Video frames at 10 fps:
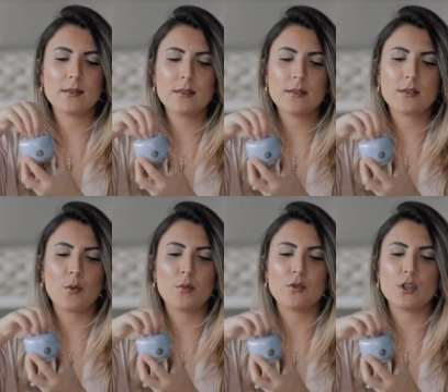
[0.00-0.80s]
isn't this
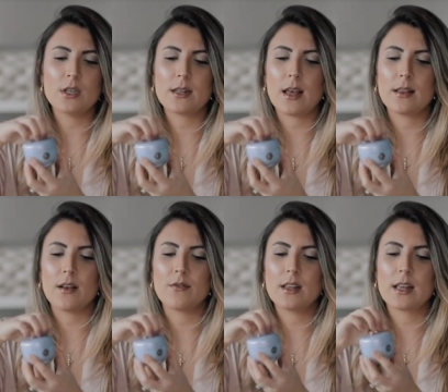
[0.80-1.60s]
so bougie and like
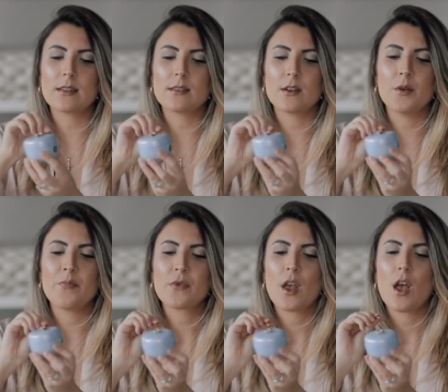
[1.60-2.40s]
lovely? Like this little